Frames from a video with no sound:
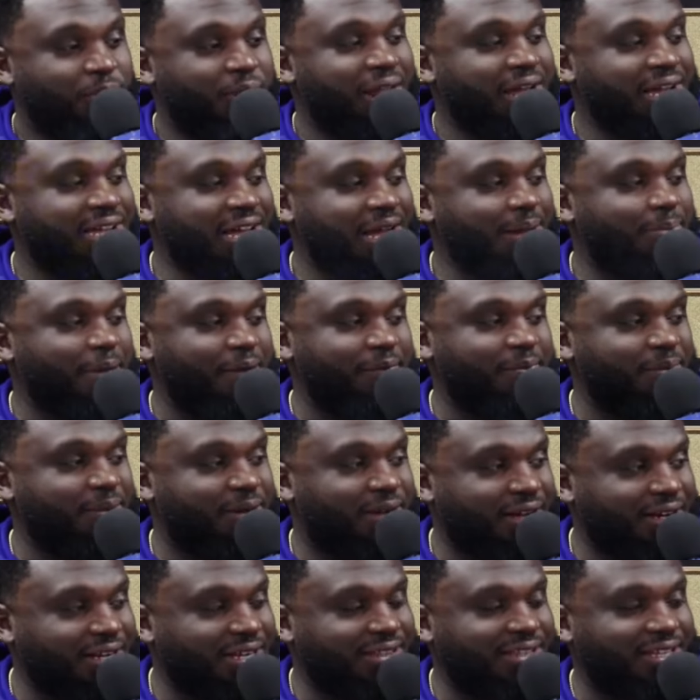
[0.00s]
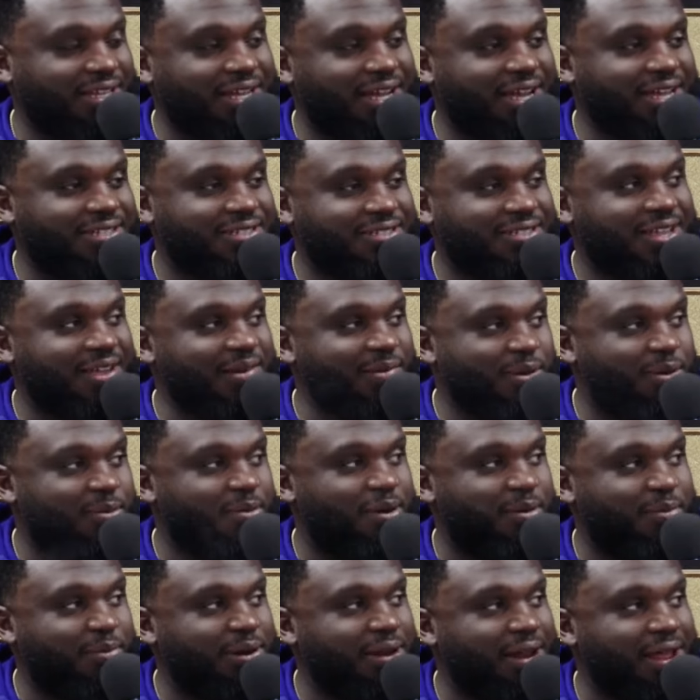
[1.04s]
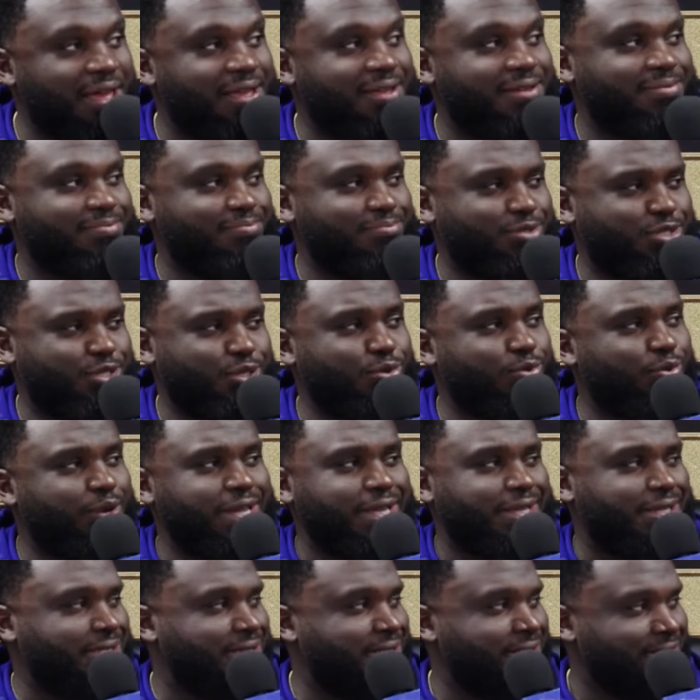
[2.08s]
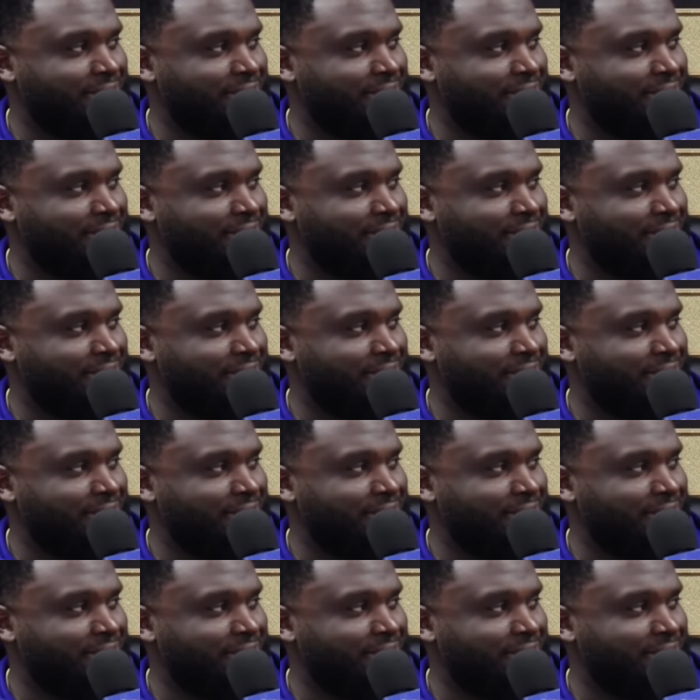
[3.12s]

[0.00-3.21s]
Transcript: got back from college, I think I stayed one mama like two weeks,